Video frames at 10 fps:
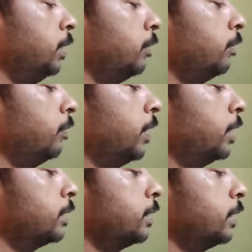
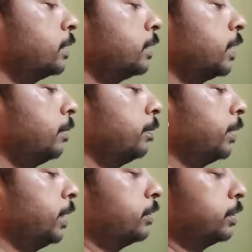versus
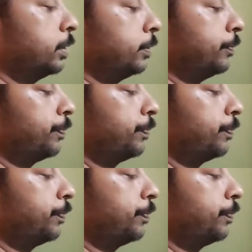temperature.